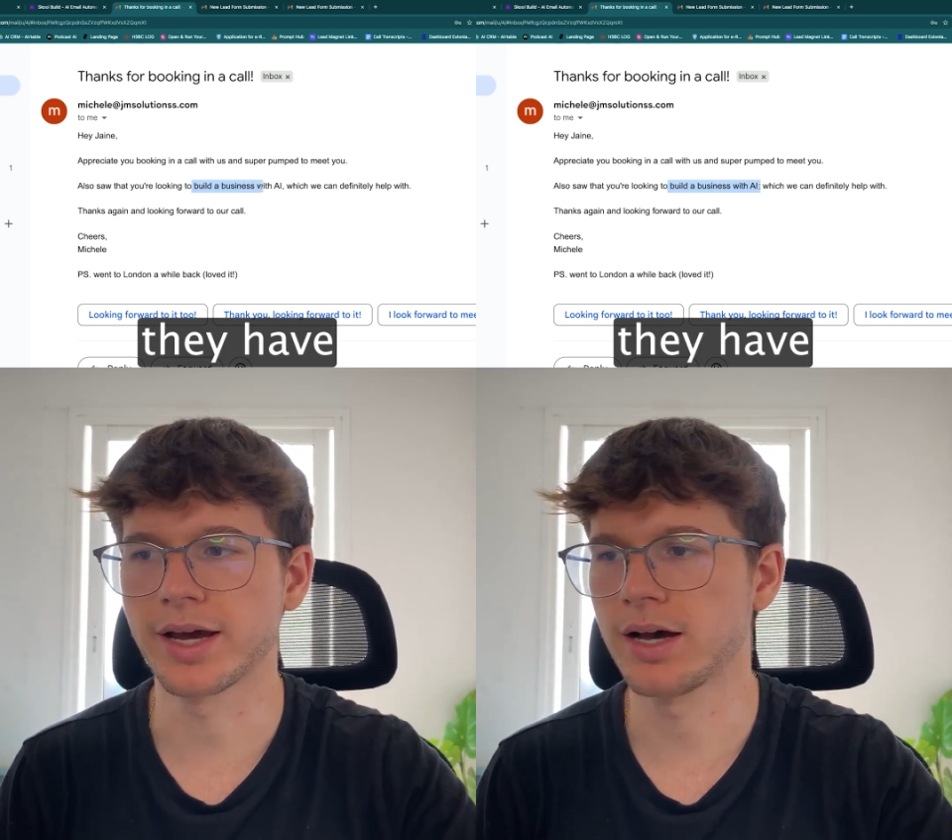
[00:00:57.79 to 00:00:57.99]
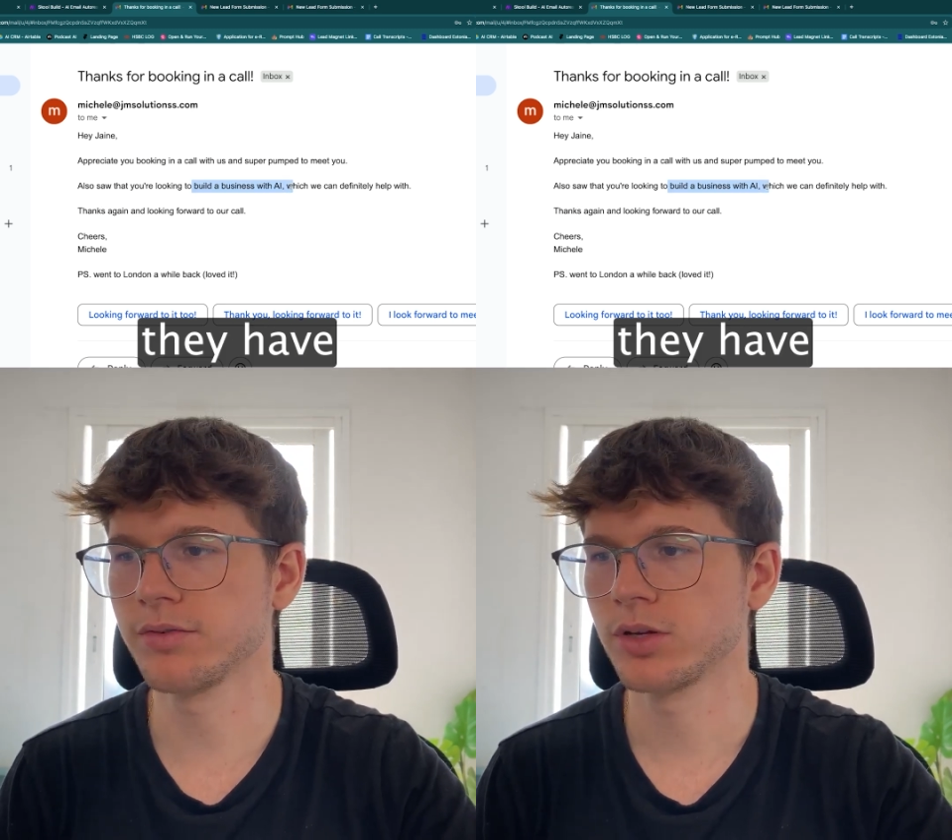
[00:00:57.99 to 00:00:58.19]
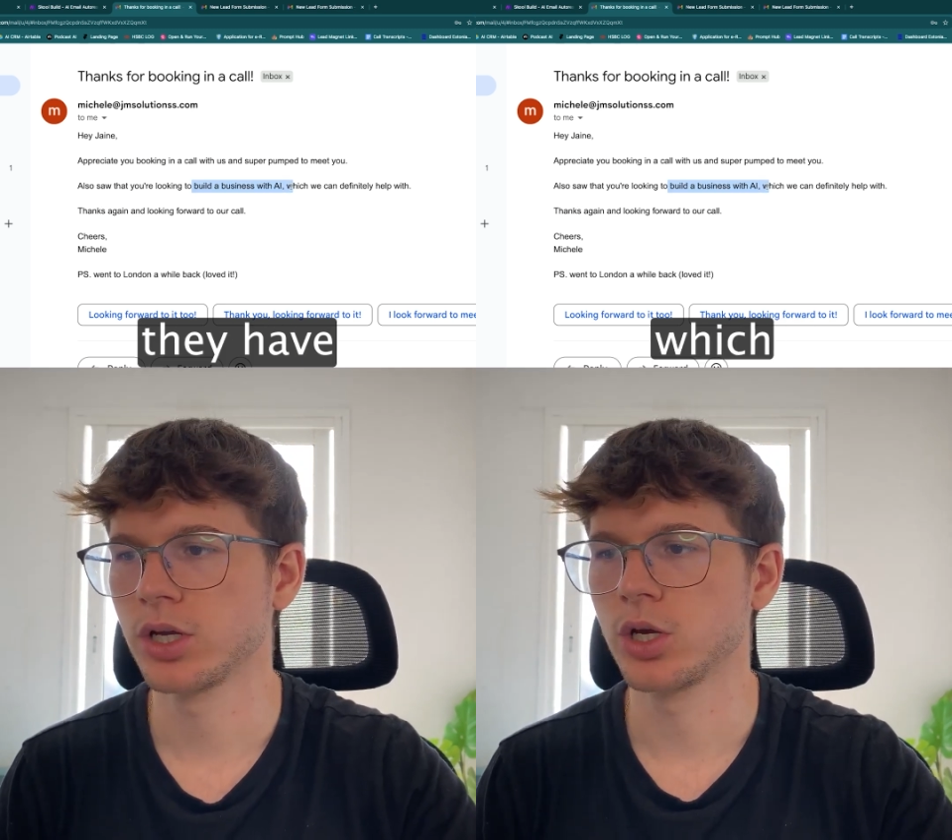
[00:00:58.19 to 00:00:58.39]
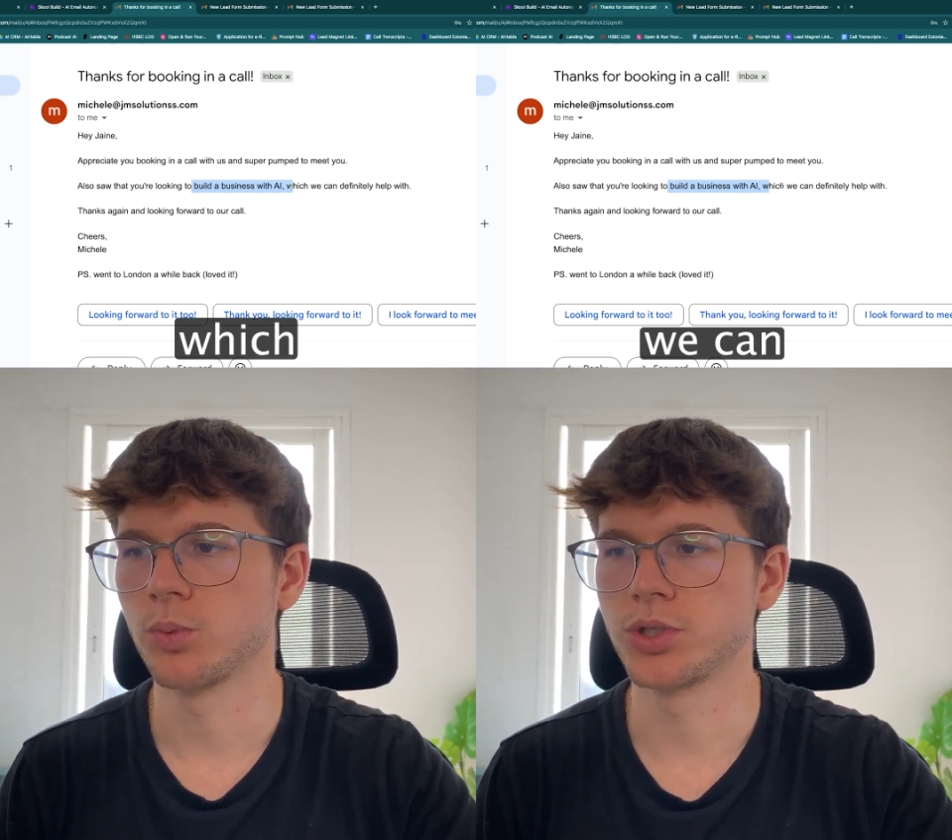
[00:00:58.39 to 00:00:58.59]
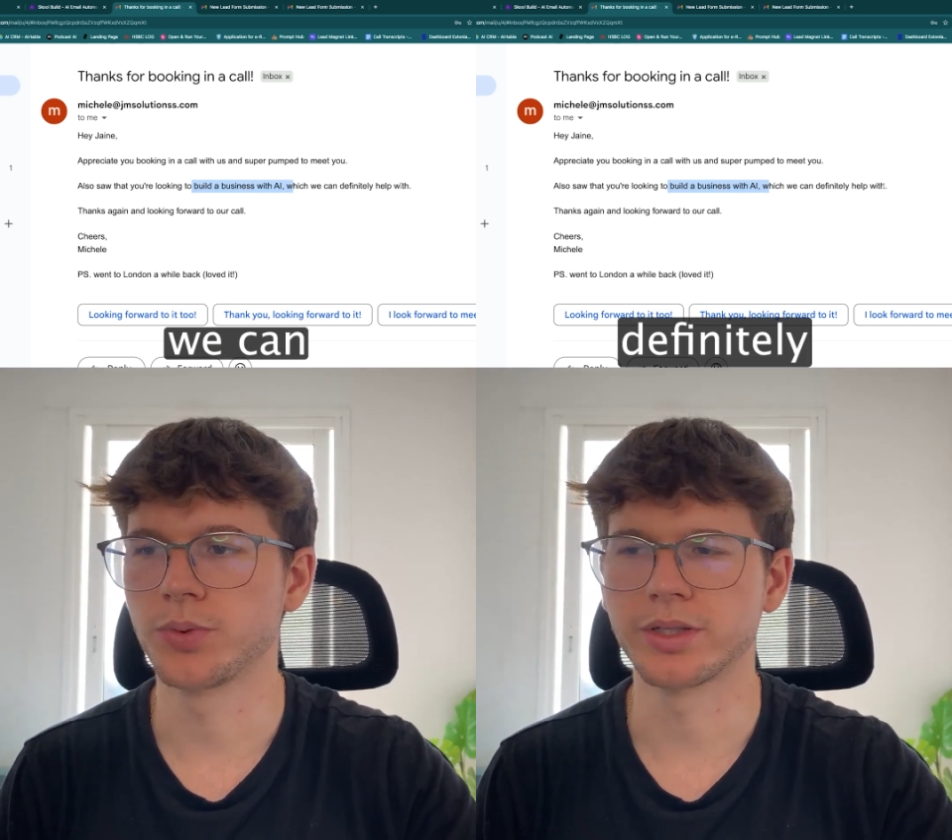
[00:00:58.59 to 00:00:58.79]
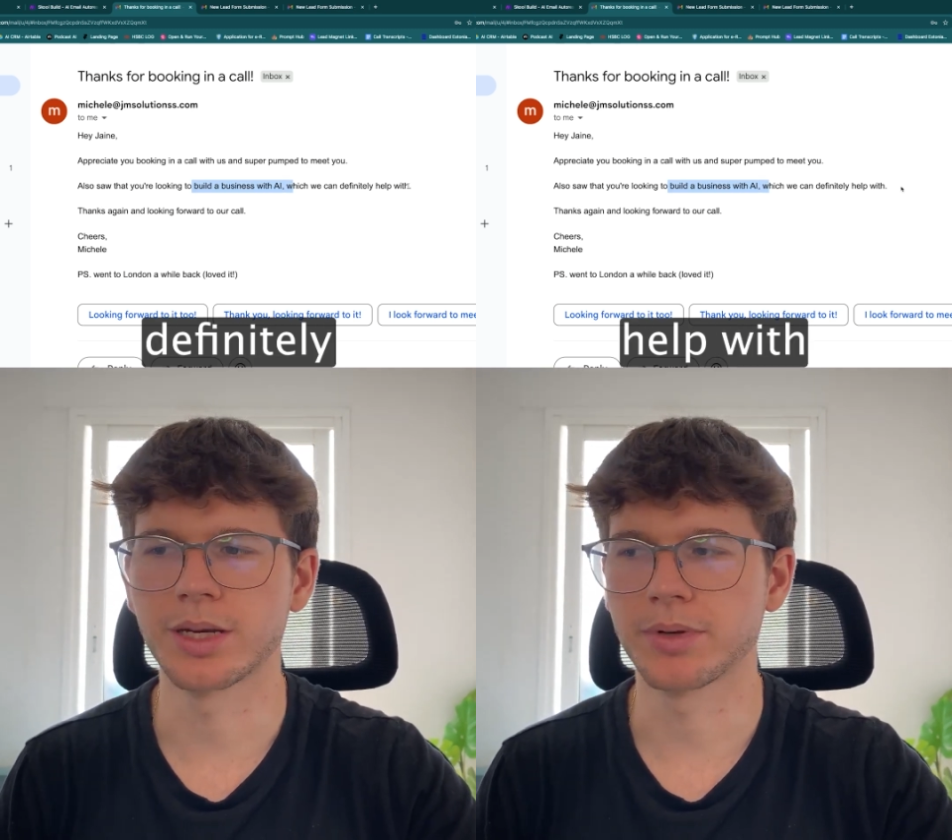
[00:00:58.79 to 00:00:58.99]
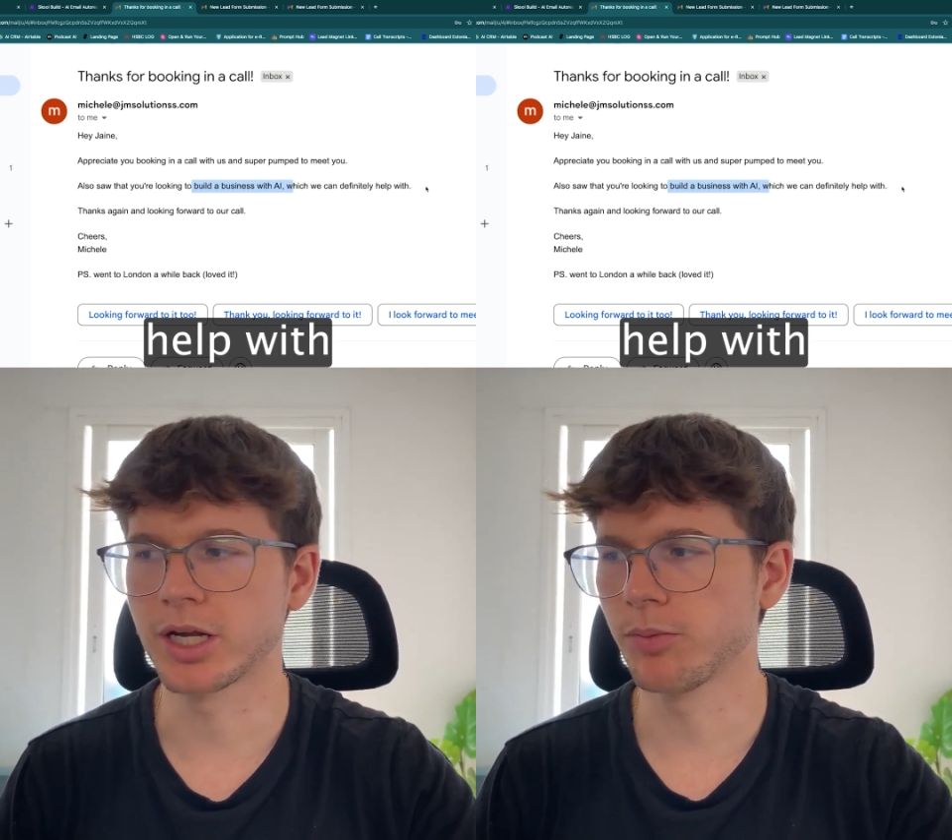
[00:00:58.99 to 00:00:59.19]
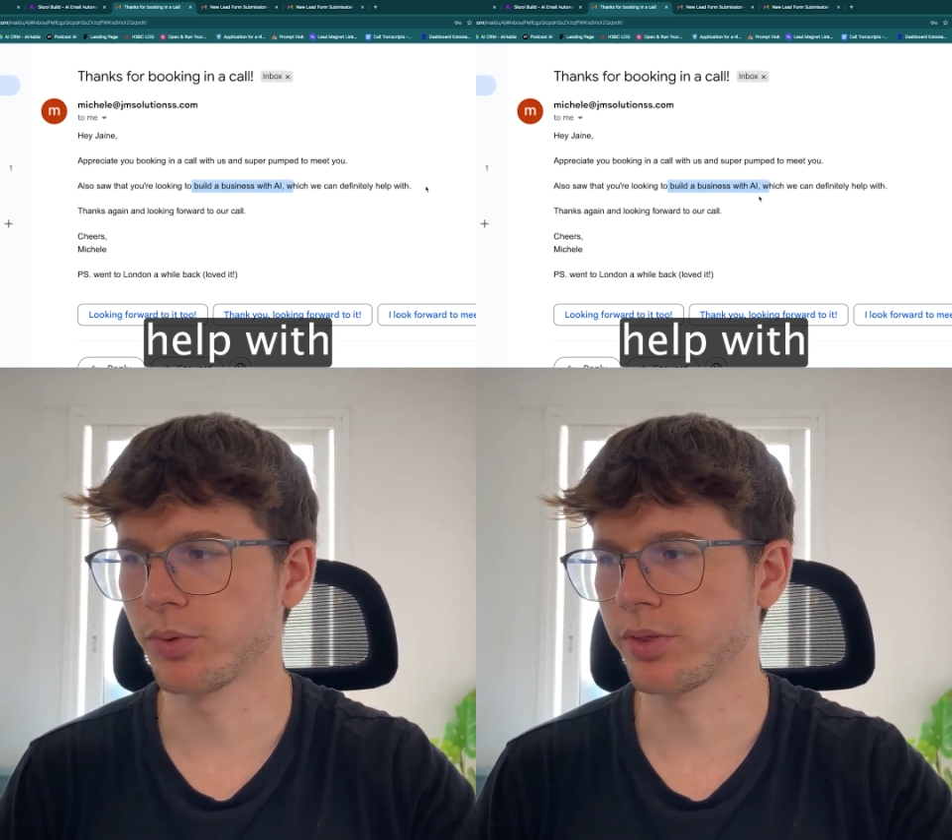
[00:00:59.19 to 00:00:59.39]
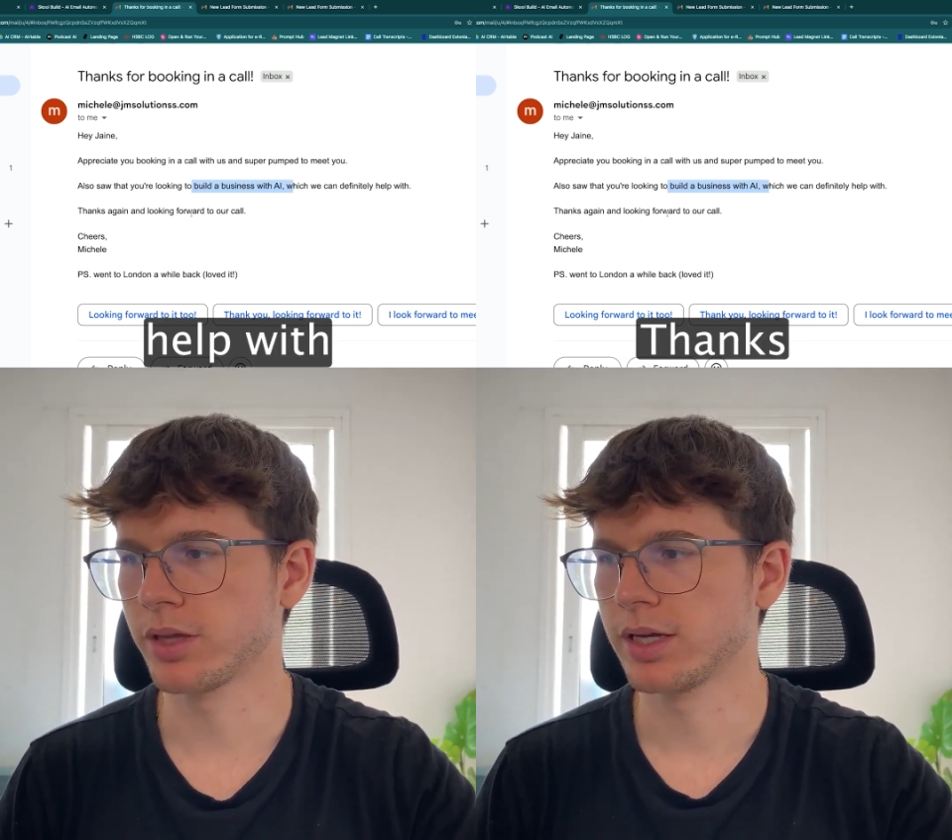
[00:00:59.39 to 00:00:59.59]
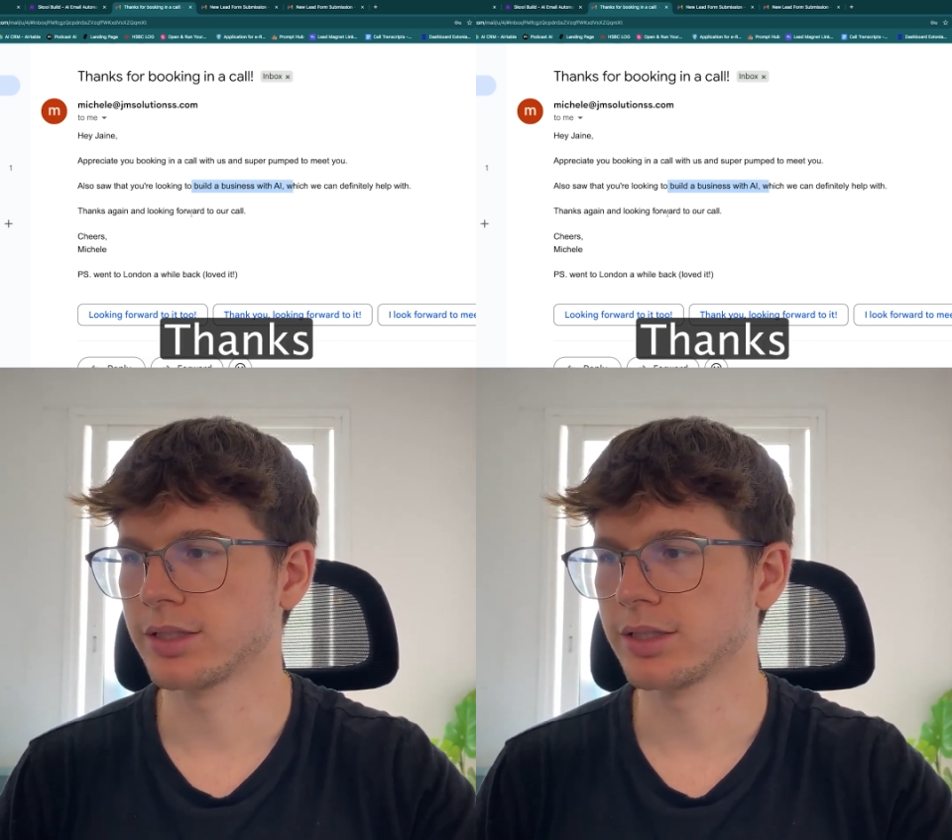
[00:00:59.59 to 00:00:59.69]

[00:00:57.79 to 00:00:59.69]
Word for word: have, which we can definitely help with.